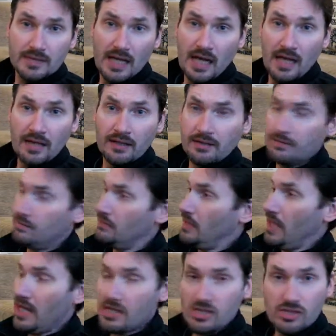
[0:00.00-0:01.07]
And
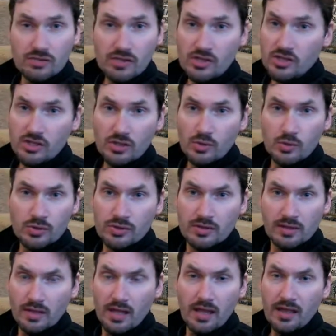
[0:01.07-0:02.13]
history shows
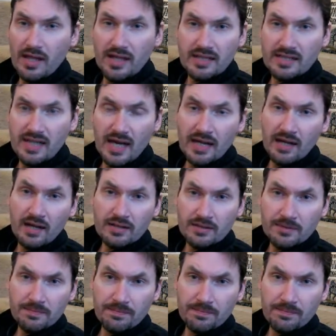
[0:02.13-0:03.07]
that it cannot.